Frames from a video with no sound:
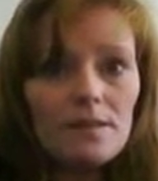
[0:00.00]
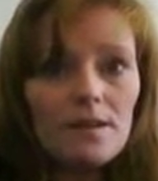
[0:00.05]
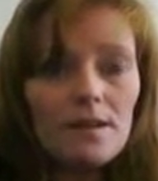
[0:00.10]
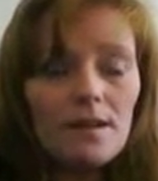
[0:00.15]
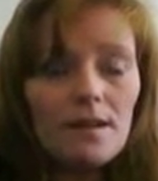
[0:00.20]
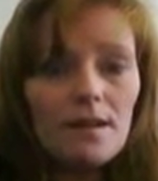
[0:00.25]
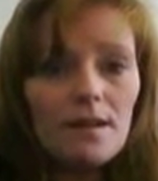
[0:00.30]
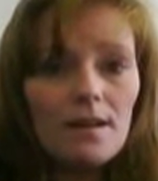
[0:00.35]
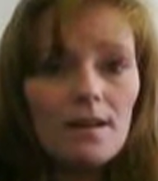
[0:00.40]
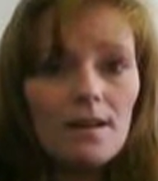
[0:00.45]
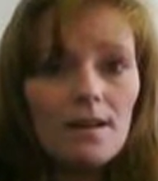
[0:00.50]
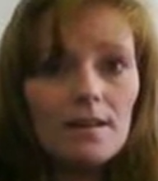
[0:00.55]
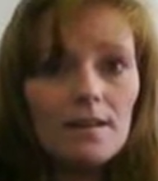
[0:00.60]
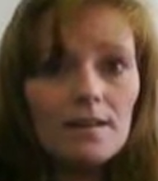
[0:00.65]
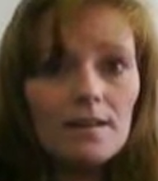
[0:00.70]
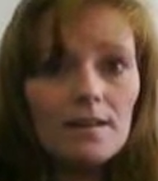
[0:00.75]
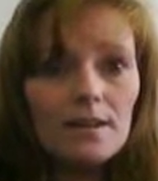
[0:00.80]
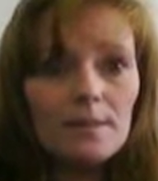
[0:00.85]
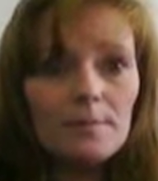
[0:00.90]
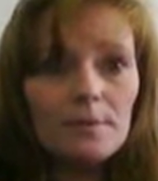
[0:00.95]

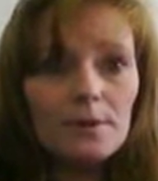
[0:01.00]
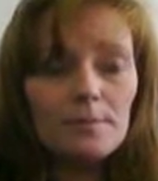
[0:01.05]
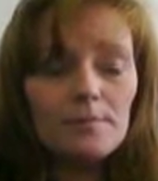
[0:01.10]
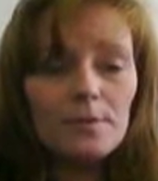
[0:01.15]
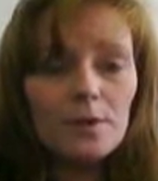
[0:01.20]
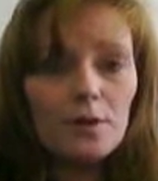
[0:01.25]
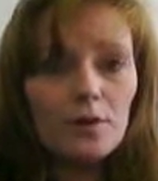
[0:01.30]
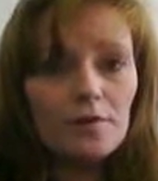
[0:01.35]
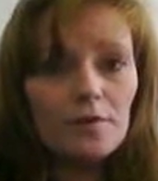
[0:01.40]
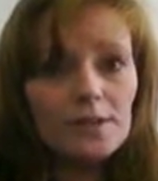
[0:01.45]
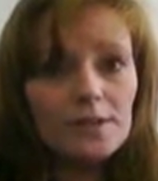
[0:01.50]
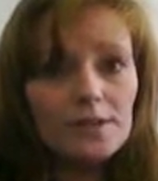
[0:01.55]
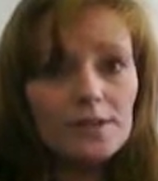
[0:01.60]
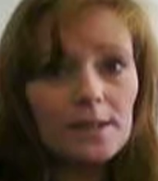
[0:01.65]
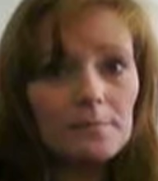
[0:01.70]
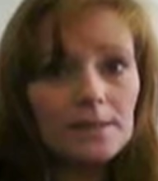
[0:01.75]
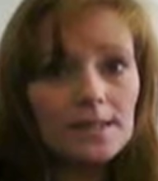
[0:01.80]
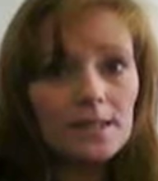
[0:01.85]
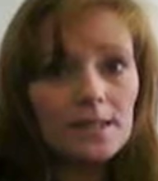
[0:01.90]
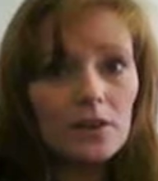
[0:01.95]
He booked me off for
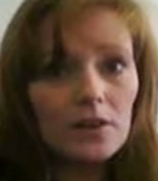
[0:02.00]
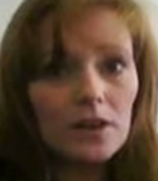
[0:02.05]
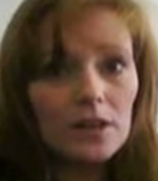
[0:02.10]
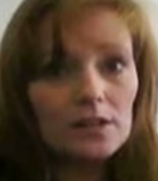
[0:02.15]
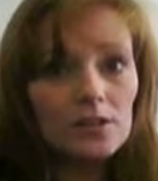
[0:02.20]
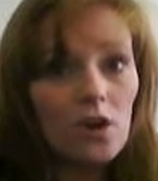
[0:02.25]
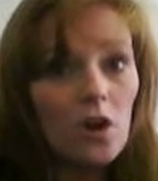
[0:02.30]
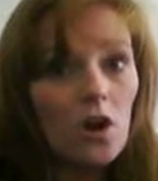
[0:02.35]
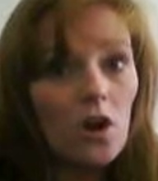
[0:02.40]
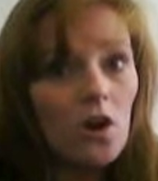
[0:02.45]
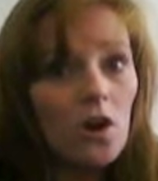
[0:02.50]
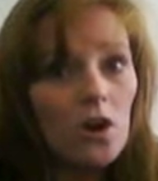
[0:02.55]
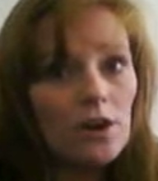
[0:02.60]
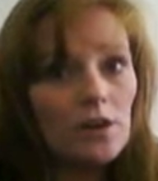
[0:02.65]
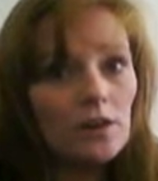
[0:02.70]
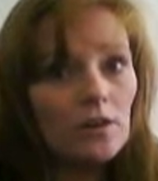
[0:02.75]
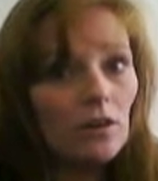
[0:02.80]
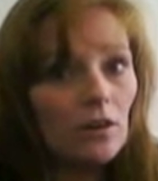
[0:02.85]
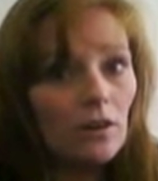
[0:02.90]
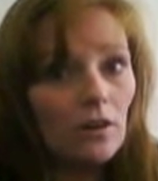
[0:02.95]
some serious
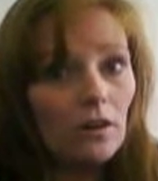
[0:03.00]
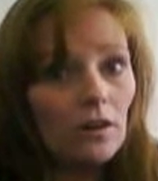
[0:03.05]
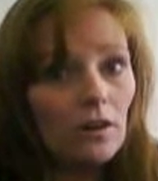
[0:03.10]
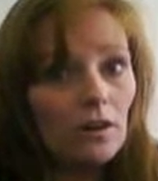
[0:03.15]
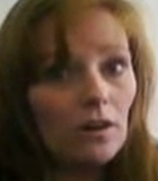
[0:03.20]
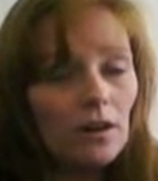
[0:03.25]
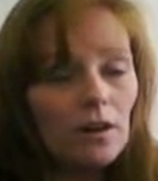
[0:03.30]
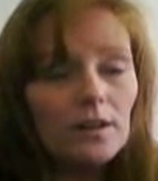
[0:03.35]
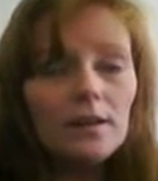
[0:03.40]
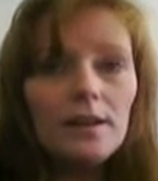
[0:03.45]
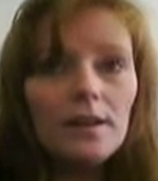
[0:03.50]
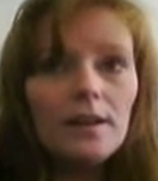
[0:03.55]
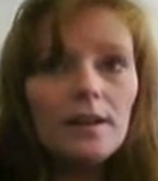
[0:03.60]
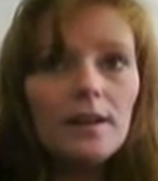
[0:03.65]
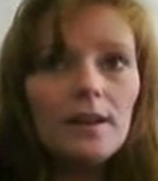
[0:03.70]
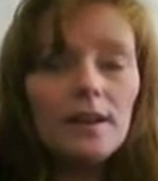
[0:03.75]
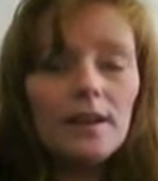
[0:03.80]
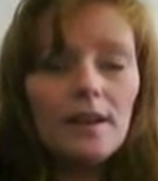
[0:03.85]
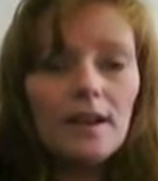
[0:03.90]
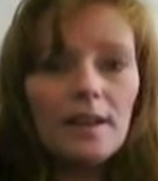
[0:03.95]
R&R.
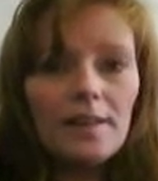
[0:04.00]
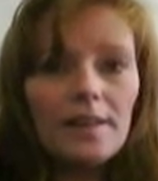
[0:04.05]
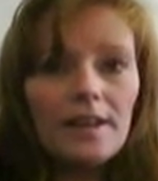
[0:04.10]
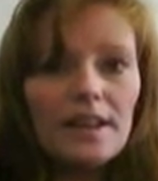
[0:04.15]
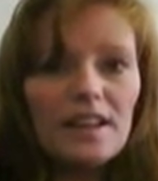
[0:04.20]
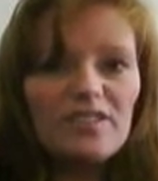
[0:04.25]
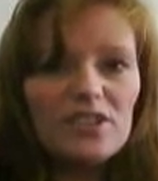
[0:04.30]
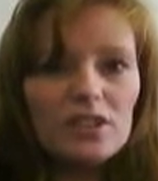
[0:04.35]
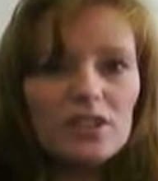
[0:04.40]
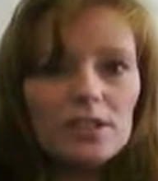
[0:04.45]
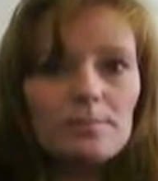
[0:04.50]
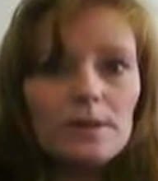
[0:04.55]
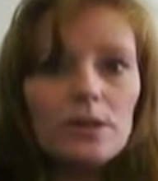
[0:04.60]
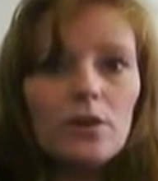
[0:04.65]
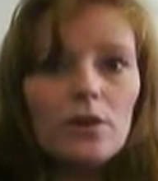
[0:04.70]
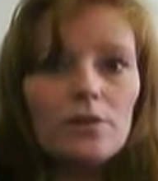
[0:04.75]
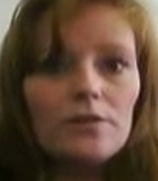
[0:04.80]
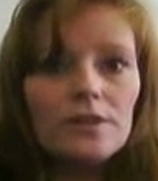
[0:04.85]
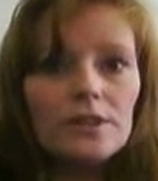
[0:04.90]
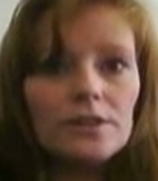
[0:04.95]
I think I've just
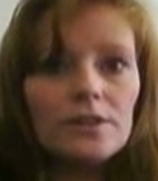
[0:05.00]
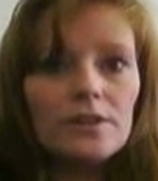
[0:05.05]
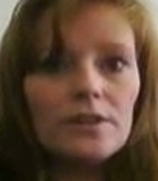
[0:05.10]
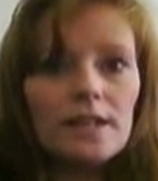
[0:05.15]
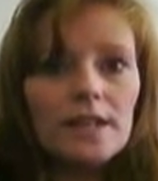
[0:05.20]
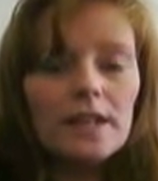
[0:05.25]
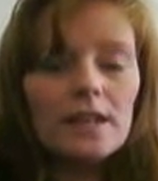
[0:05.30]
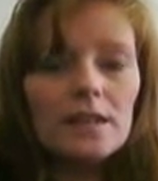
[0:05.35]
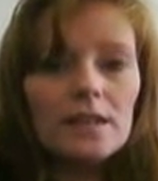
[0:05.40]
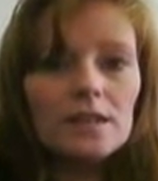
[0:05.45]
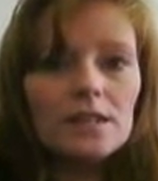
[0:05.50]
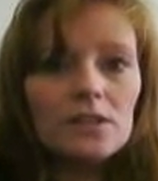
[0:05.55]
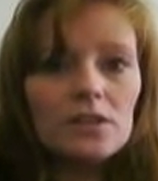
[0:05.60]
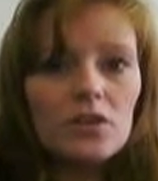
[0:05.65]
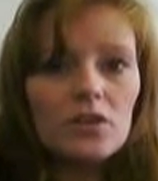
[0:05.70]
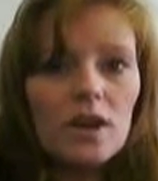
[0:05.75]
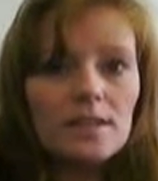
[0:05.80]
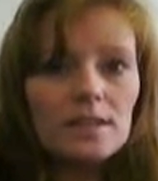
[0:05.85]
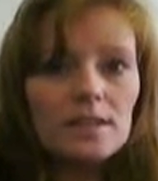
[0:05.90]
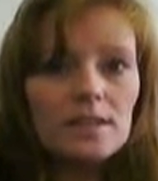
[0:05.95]
been overdoing it in the
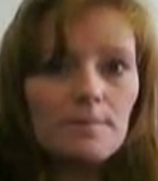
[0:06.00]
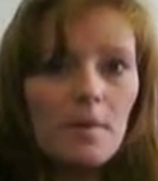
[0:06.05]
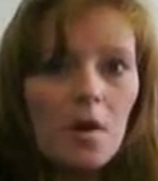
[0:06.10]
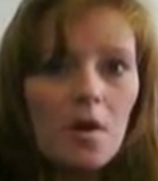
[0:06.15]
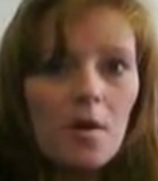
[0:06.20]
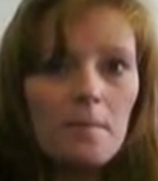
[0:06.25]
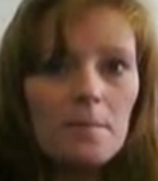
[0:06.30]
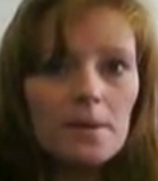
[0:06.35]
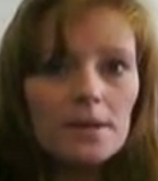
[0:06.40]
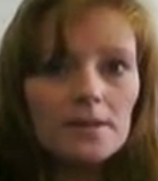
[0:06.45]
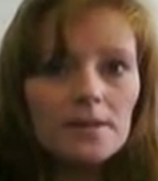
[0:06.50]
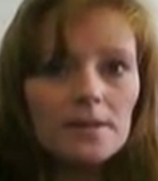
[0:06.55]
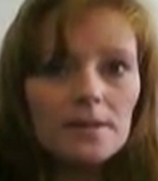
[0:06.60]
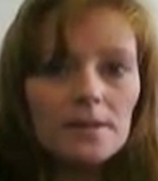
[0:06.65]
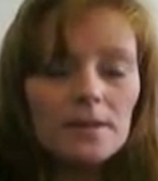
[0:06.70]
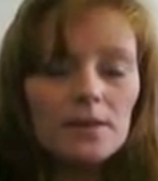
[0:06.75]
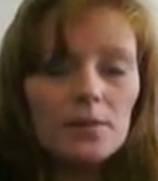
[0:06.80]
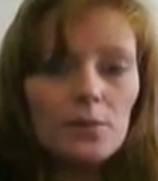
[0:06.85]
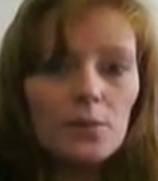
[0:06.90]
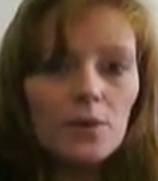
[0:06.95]
stress department
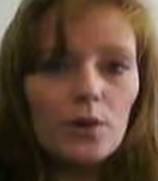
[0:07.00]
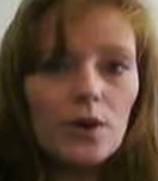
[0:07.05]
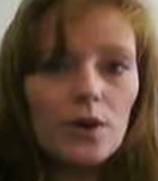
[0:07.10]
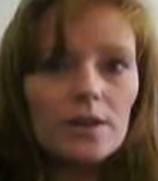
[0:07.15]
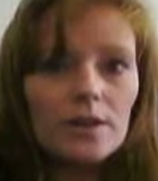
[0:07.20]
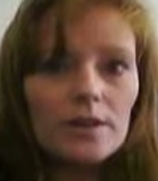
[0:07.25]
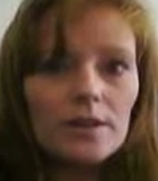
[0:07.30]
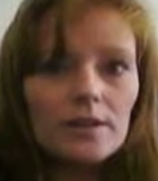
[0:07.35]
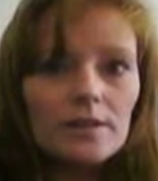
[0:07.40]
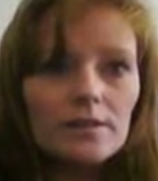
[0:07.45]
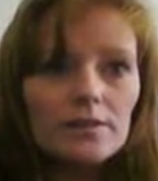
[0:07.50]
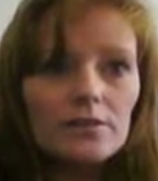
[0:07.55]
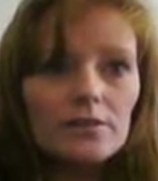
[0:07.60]
at work,